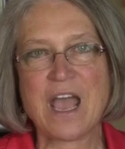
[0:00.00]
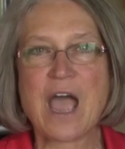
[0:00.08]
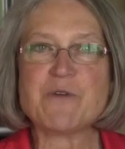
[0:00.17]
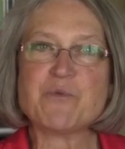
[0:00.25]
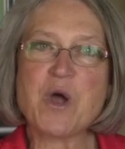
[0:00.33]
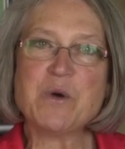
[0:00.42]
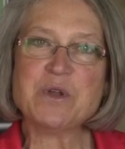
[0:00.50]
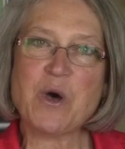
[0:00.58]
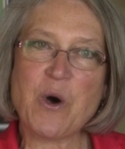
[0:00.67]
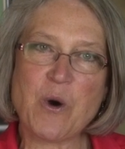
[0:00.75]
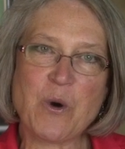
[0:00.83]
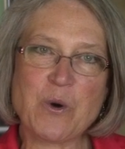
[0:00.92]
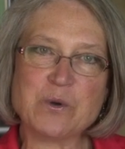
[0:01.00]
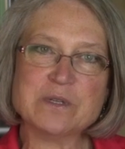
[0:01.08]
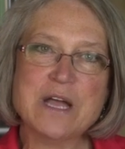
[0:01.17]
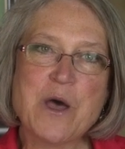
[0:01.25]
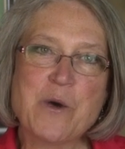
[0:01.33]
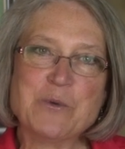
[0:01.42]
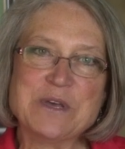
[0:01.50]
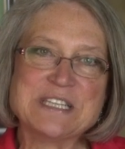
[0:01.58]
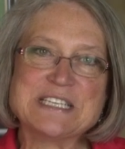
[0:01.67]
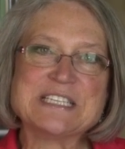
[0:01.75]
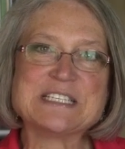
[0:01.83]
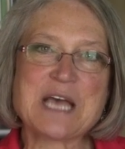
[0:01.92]
I wrote Whole with
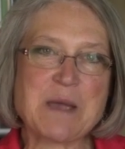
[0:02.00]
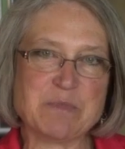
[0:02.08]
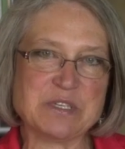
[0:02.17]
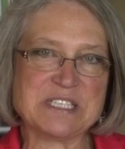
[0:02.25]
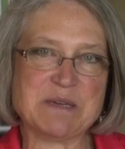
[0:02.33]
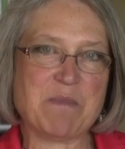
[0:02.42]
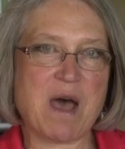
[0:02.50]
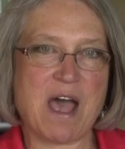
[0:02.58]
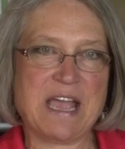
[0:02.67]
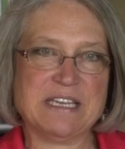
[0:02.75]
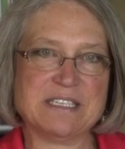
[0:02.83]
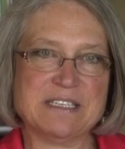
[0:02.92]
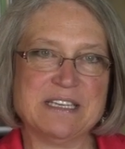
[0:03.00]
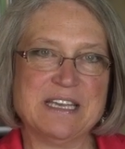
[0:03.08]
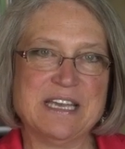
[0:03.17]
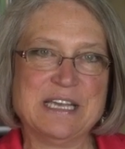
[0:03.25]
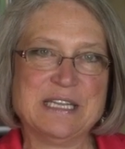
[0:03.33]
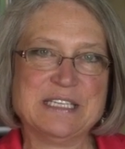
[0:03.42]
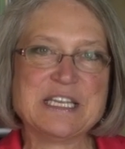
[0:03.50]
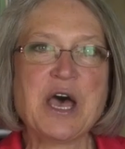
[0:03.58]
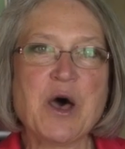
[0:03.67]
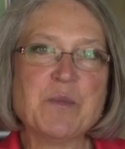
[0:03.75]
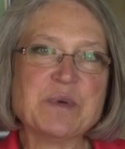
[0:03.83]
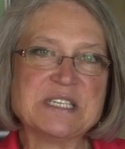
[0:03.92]
disciples in mind to
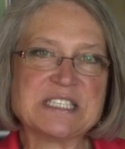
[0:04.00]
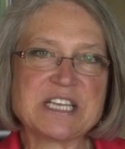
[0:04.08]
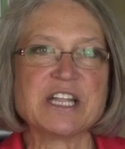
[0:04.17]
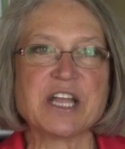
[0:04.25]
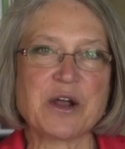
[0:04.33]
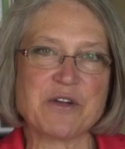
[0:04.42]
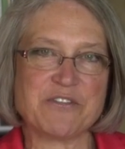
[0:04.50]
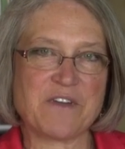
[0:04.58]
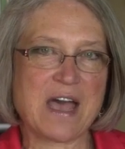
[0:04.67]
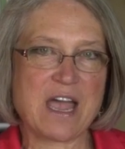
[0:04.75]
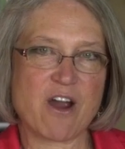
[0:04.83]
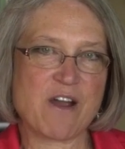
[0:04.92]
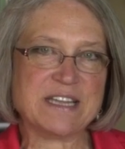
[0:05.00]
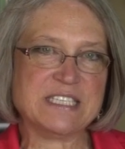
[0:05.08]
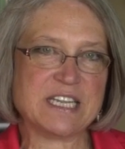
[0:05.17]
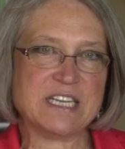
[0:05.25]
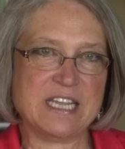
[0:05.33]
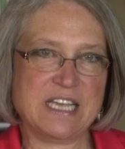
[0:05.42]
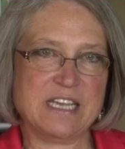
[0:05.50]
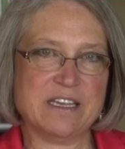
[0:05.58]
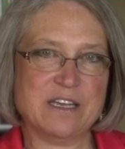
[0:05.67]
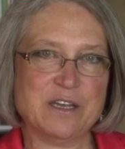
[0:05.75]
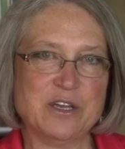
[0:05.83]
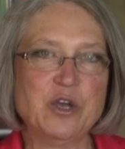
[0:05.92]
help us clarify our identity
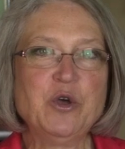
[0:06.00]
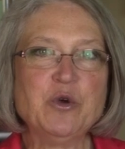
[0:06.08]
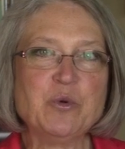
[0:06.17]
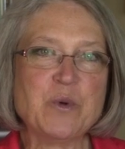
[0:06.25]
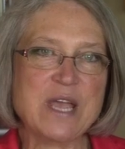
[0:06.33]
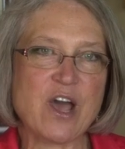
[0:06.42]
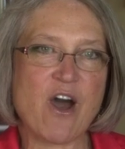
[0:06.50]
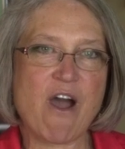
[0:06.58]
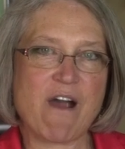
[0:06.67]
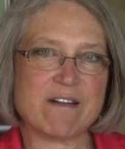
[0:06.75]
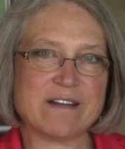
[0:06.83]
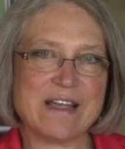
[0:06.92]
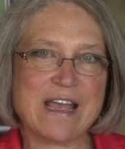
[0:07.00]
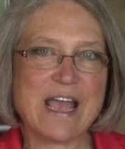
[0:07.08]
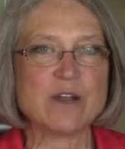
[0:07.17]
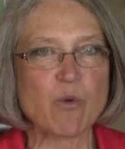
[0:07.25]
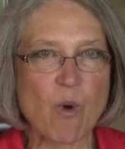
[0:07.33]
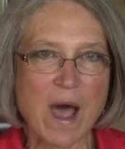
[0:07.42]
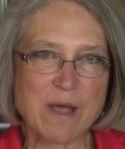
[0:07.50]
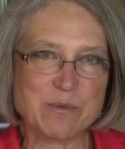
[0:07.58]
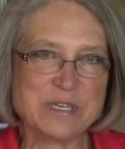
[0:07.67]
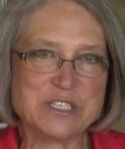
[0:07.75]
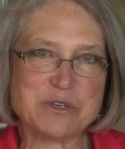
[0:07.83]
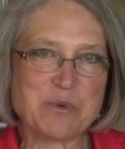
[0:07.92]
who we are and why
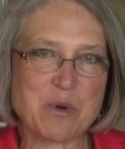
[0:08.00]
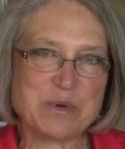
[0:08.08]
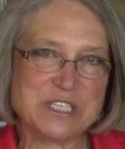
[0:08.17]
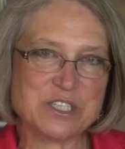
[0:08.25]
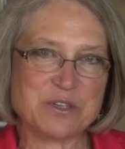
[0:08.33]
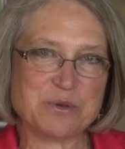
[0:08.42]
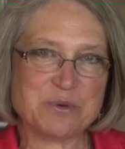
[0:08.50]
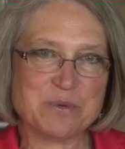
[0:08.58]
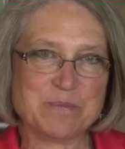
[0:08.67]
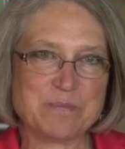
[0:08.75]
we do what we do.